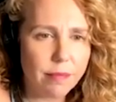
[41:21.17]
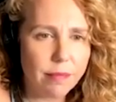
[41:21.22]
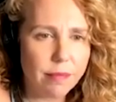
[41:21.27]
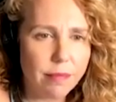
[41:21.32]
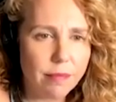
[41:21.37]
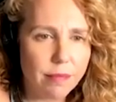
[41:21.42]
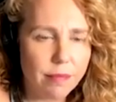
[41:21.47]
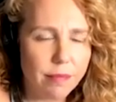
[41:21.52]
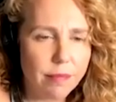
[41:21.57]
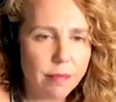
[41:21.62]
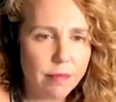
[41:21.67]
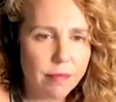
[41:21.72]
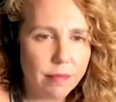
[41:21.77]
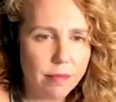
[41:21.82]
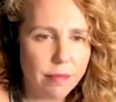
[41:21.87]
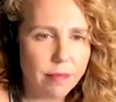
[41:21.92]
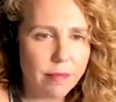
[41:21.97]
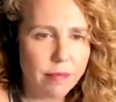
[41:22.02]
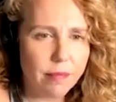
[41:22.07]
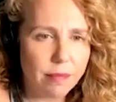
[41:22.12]

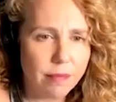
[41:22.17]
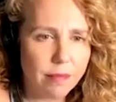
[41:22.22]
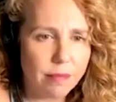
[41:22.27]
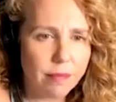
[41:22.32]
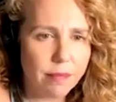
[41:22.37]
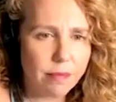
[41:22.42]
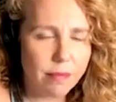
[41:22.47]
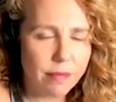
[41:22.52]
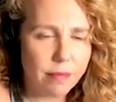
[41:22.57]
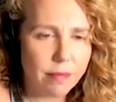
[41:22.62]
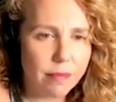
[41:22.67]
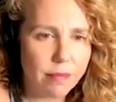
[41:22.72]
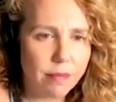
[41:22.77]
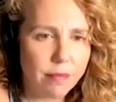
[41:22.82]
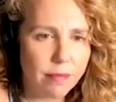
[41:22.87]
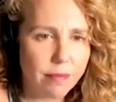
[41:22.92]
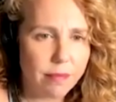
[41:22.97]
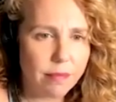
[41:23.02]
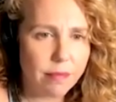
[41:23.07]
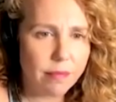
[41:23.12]

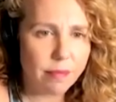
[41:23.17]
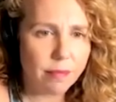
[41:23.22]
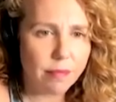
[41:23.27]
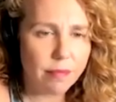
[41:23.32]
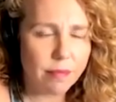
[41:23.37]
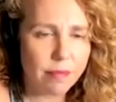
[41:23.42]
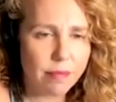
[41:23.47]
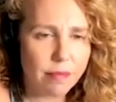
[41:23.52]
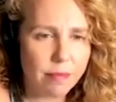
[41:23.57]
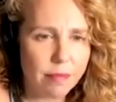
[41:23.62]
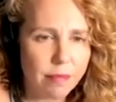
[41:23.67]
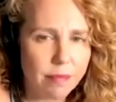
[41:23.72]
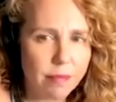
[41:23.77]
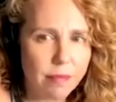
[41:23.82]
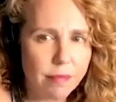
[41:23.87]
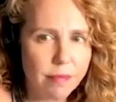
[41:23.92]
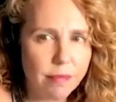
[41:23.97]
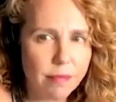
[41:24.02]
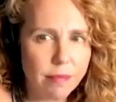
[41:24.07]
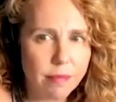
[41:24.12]

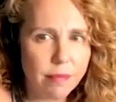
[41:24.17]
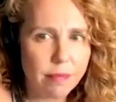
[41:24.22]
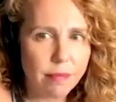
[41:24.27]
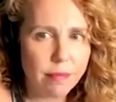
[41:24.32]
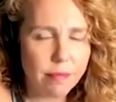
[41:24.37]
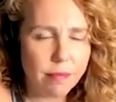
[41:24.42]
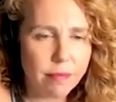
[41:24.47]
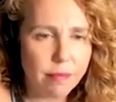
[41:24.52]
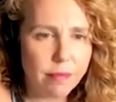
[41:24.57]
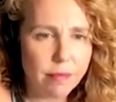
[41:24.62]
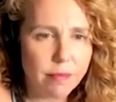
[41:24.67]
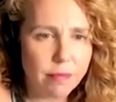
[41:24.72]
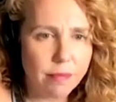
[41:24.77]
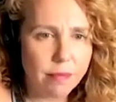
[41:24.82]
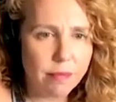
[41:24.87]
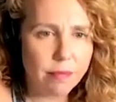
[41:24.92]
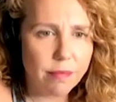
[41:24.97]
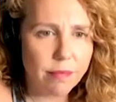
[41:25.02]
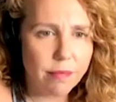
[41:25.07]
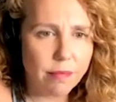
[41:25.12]

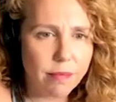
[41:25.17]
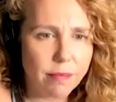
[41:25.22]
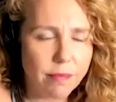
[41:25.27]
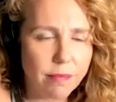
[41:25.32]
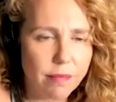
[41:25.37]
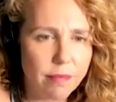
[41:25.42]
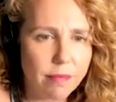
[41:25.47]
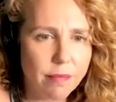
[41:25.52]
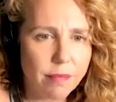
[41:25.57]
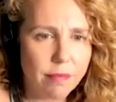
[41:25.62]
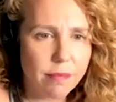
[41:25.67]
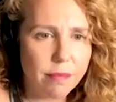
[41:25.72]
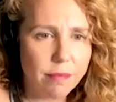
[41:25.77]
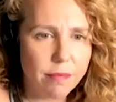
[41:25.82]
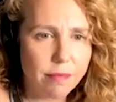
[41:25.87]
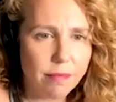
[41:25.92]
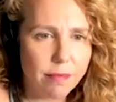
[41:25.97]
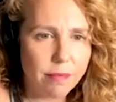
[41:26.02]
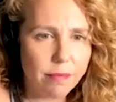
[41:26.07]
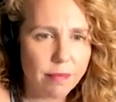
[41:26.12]

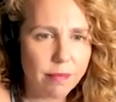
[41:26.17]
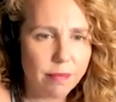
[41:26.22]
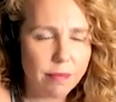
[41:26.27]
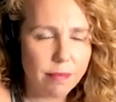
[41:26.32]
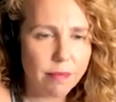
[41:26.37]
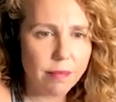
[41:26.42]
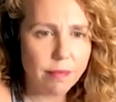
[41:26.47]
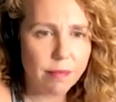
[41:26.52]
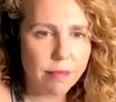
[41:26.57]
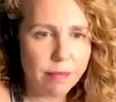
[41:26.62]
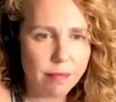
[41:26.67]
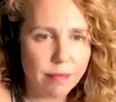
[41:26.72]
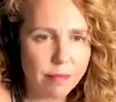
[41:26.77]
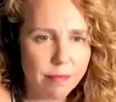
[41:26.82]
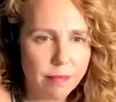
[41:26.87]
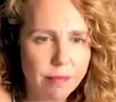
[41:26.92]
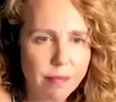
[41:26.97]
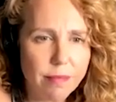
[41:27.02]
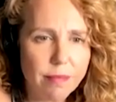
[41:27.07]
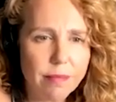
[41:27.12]

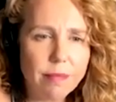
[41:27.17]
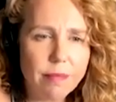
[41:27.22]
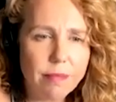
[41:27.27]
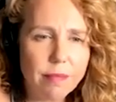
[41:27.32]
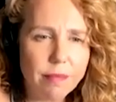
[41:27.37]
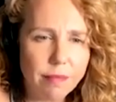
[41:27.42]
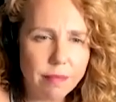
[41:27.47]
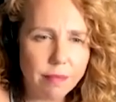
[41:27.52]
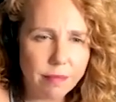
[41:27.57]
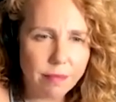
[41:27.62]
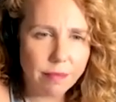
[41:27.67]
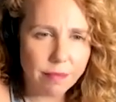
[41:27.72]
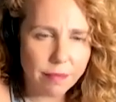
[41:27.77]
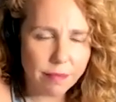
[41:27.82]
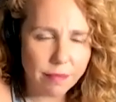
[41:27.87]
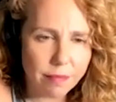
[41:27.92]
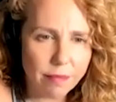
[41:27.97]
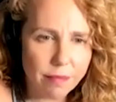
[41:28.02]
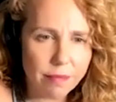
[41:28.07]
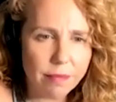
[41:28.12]

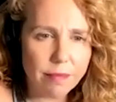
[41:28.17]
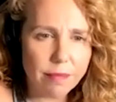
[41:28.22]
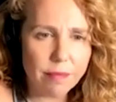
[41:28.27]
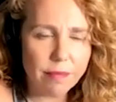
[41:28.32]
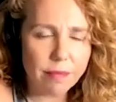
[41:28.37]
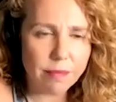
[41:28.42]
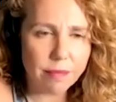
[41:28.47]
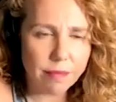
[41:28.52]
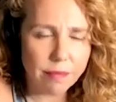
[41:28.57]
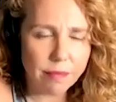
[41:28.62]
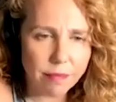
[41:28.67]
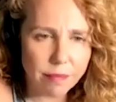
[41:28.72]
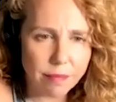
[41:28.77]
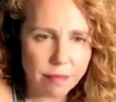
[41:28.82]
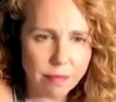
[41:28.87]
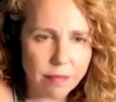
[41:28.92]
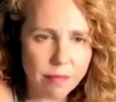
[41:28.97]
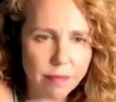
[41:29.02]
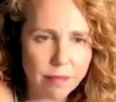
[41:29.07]
[no speech]